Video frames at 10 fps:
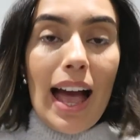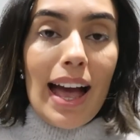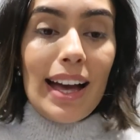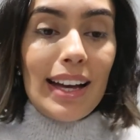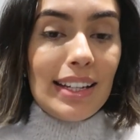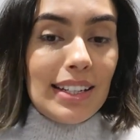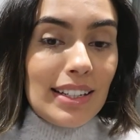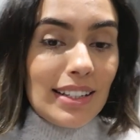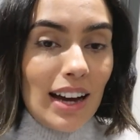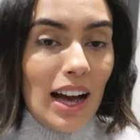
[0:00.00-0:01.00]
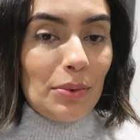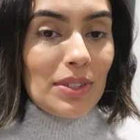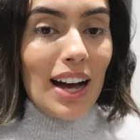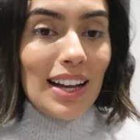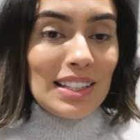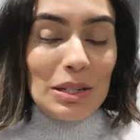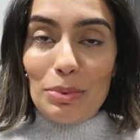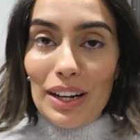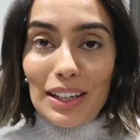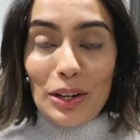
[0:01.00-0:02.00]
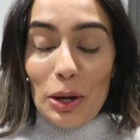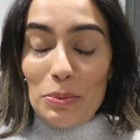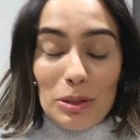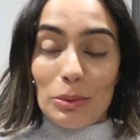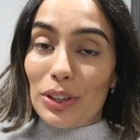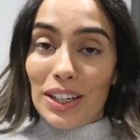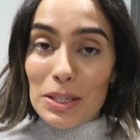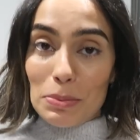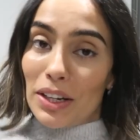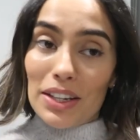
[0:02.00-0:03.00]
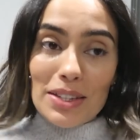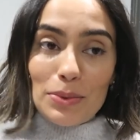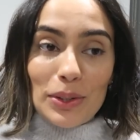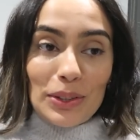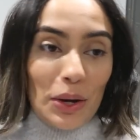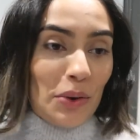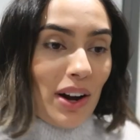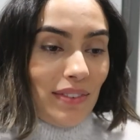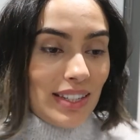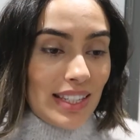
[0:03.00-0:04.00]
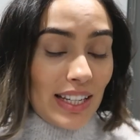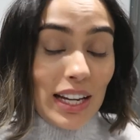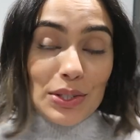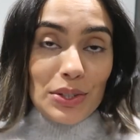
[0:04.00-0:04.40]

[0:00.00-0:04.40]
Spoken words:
And I was asked to bring home some goodies because we all know Ravi's sick.